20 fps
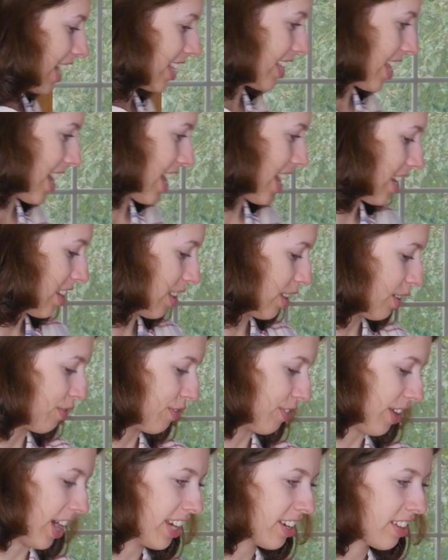And then the
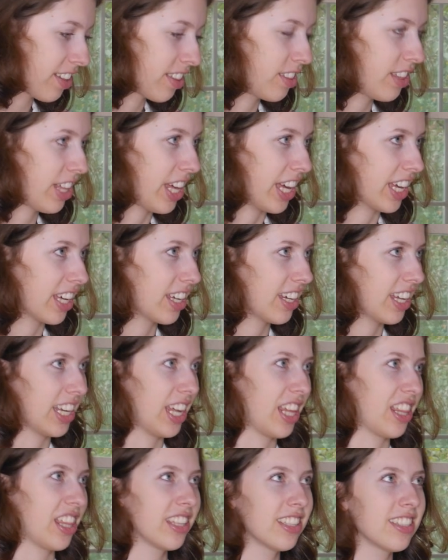final thing, and
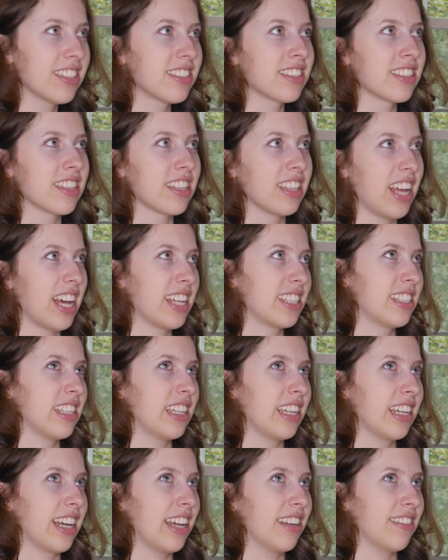I think this is the last
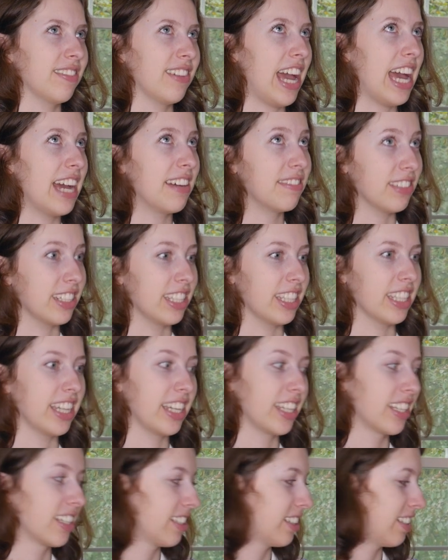thing out of
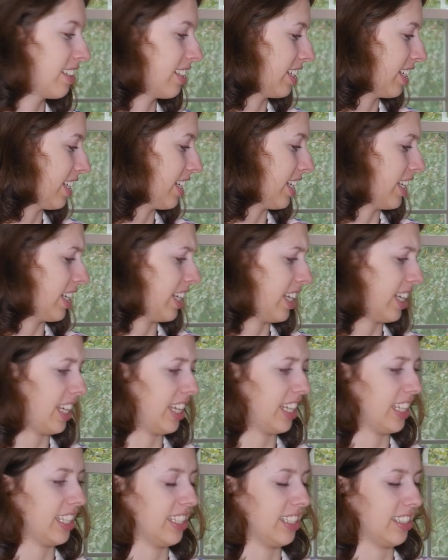everything,
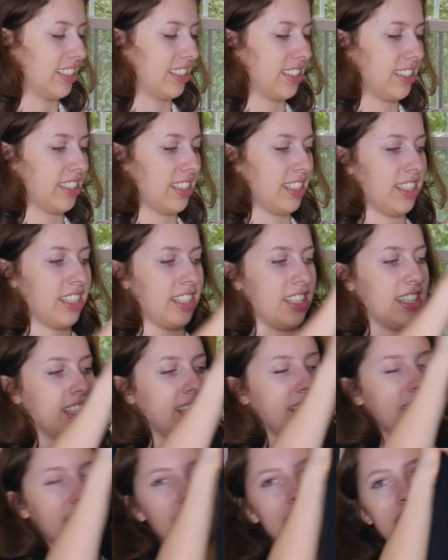is
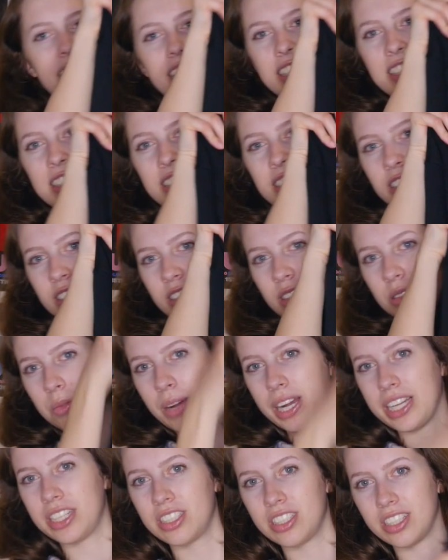this
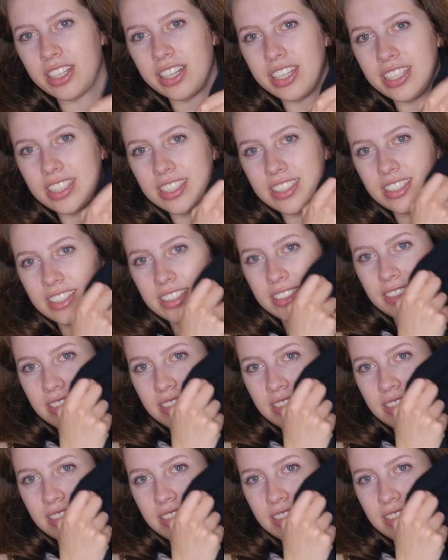sweatshirt.